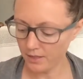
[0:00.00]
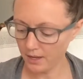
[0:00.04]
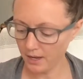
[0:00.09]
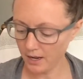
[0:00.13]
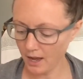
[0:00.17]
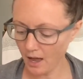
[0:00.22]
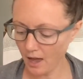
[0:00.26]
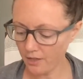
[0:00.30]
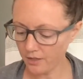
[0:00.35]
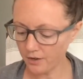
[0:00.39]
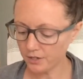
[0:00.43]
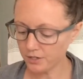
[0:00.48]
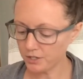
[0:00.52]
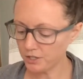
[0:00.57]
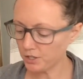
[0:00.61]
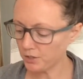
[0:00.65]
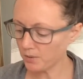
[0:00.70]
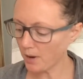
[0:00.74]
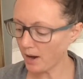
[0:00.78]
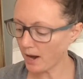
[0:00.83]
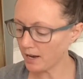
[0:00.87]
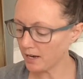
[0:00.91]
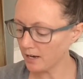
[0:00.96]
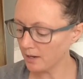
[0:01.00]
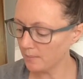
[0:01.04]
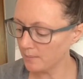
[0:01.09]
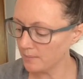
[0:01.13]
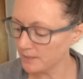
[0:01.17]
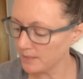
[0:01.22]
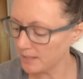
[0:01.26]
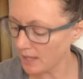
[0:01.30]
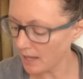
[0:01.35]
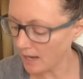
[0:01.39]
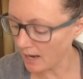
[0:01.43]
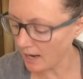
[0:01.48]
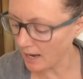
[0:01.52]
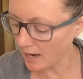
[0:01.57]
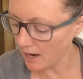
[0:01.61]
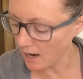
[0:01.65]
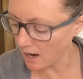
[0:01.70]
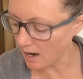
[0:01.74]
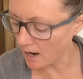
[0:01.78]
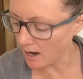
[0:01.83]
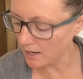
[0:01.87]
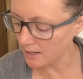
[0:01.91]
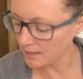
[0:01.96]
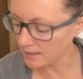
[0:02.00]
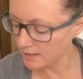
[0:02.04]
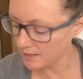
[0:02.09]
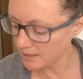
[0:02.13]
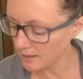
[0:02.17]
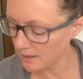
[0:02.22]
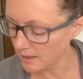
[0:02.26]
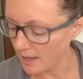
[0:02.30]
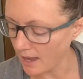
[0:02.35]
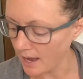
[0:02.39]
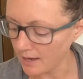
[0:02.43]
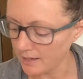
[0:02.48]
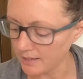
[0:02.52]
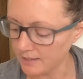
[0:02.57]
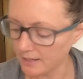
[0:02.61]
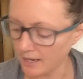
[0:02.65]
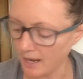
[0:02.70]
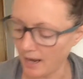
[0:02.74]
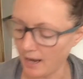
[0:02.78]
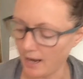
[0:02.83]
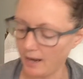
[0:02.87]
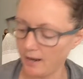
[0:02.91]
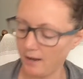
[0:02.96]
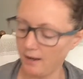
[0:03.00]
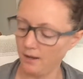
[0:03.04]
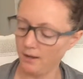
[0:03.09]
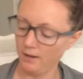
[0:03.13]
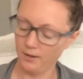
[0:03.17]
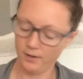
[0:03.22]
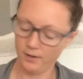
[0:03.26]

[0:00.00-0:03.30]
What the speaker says: the other two items that I got that day